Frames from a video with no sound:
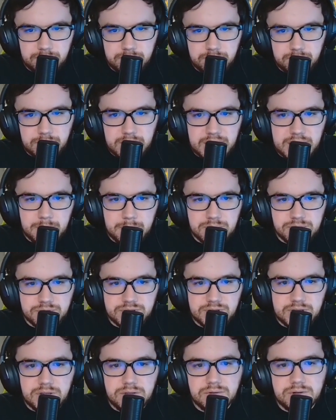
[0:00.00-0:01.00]
My neighbors in
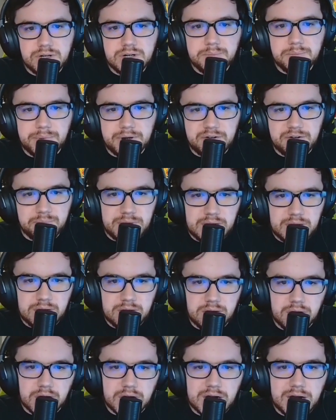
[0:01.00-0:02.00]
the unit above me
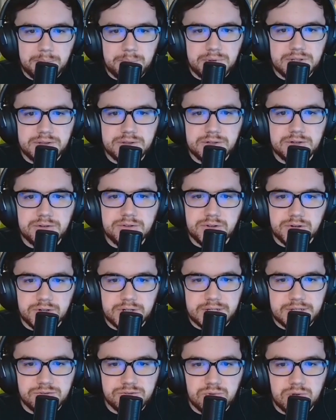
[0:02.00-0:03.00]
are a couple in their
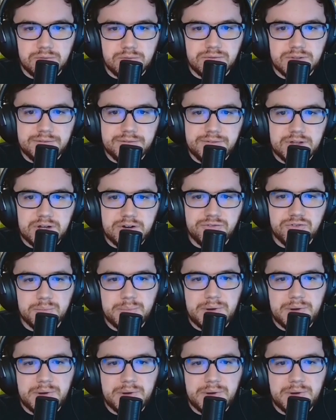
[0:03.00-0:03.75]
30s who have lived there for